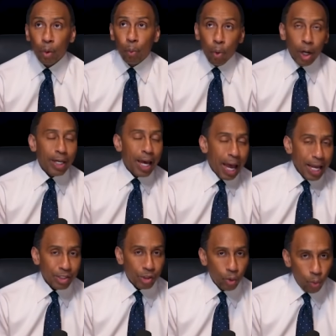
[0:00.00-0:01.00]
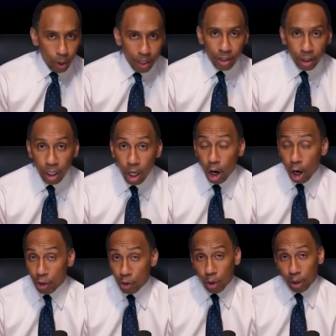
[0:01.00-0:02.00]
one has to wonder,
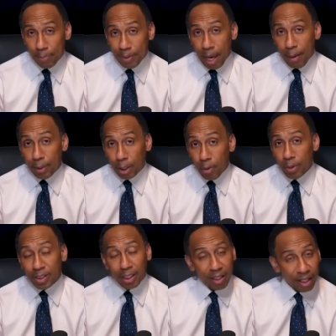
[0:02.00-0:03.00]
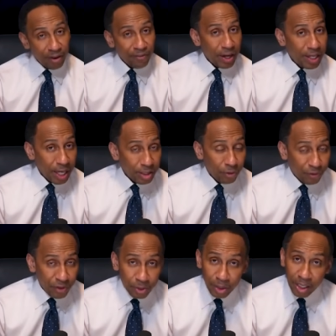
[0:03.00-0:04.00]
are you going to be able to go into Lincoln Financial
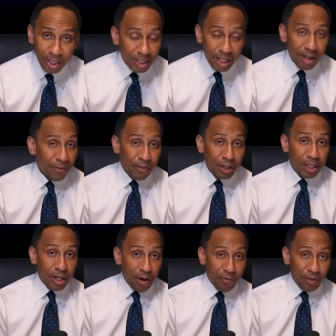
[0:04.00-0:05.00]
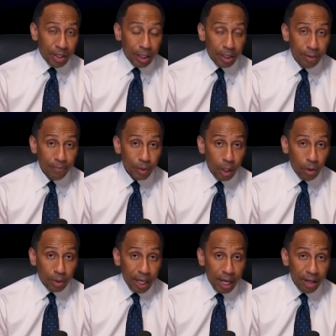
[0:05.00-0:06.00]
Field in the city of Philadelphia,
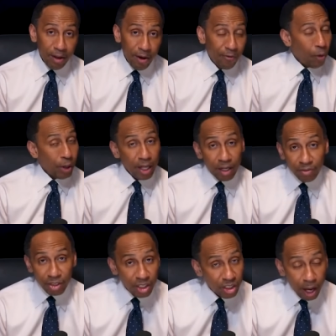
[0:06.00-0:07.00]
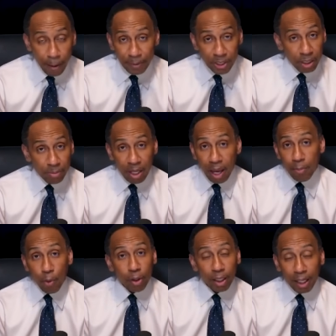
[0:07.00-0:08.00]
okay, for an NFC Championship
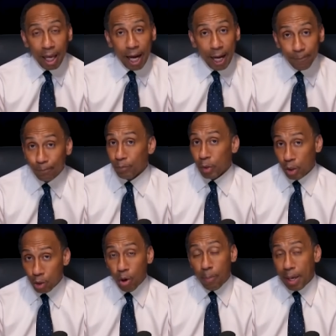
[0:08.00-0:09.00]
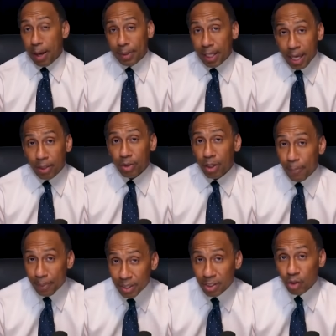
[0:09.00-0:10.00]
game on the line? You're going to be able to handle your
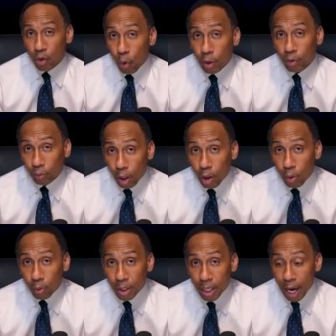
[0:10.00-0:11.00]
business on the road.